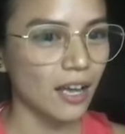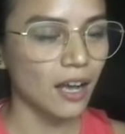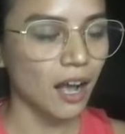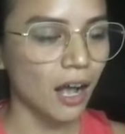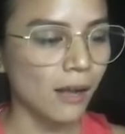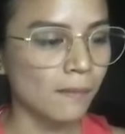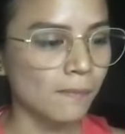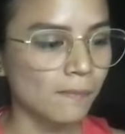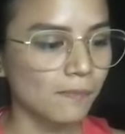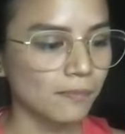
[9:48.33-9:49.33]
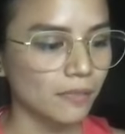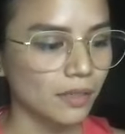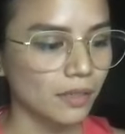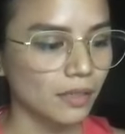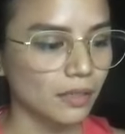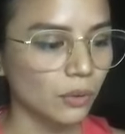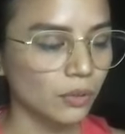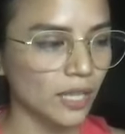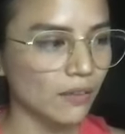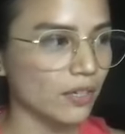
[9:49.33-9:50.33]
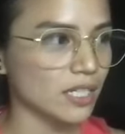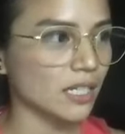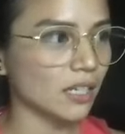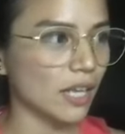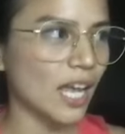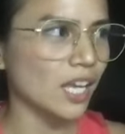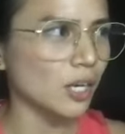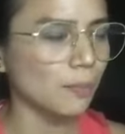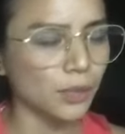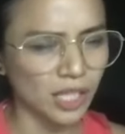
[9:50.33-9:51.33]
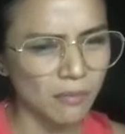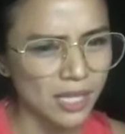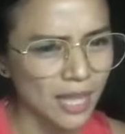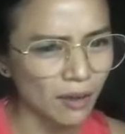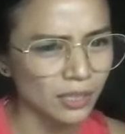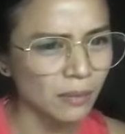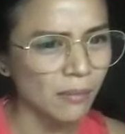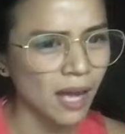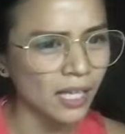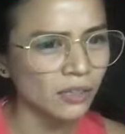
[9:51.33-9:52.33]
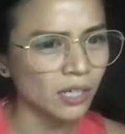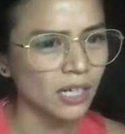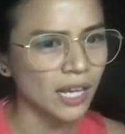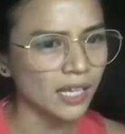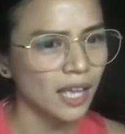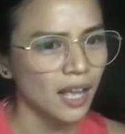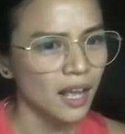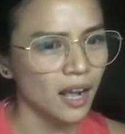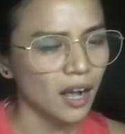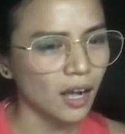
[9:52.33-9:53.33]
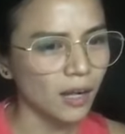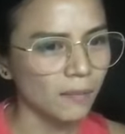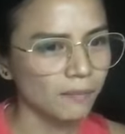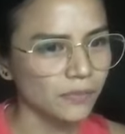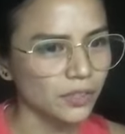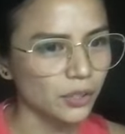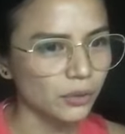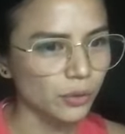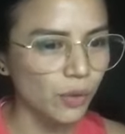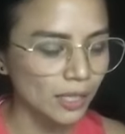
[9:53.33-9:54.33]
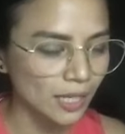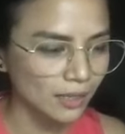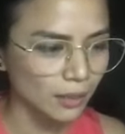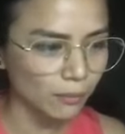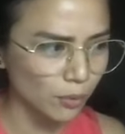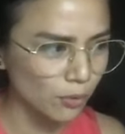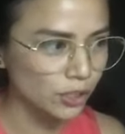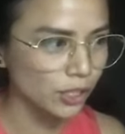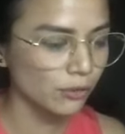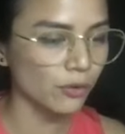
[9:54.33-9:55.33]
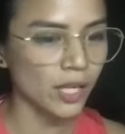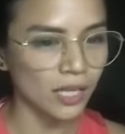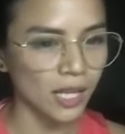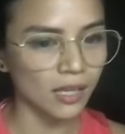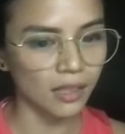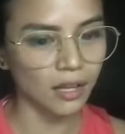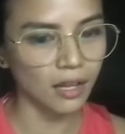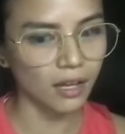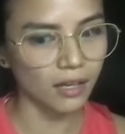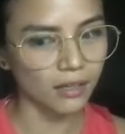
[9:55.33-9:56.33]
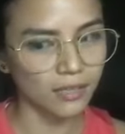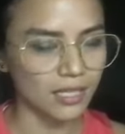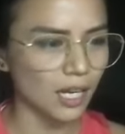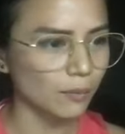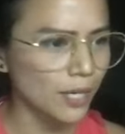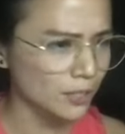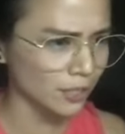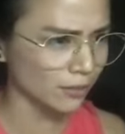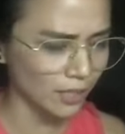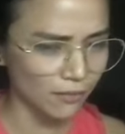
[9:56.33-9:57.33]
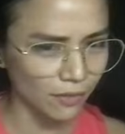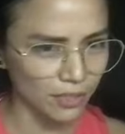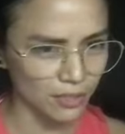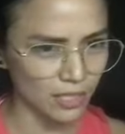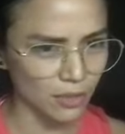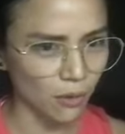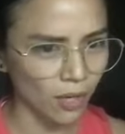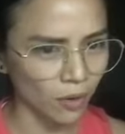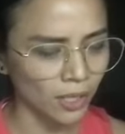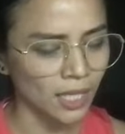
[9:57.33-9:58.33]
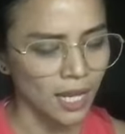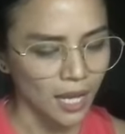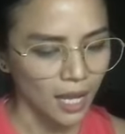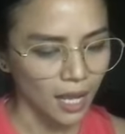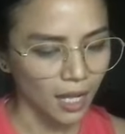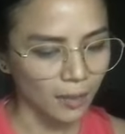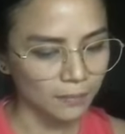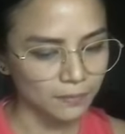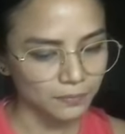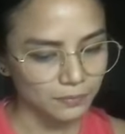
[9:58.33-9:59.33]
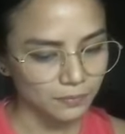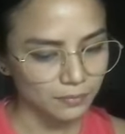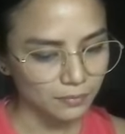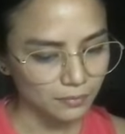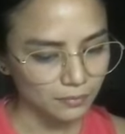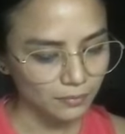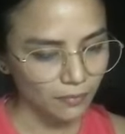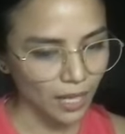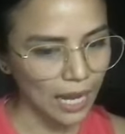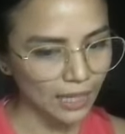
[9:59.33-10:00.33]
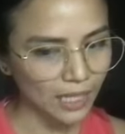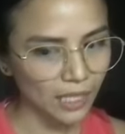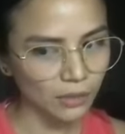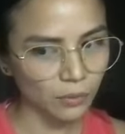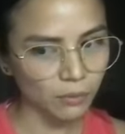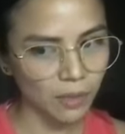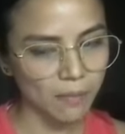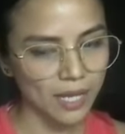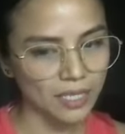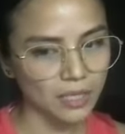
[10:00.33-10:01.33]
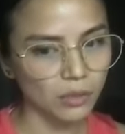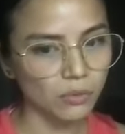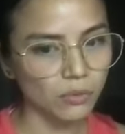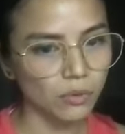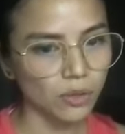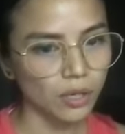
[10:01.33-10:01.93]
um don't ever say that, hey, you're putting me down naman, or like you're ruining the mood, you're ruining the celebration, or whatever is going on. um I think it would be best to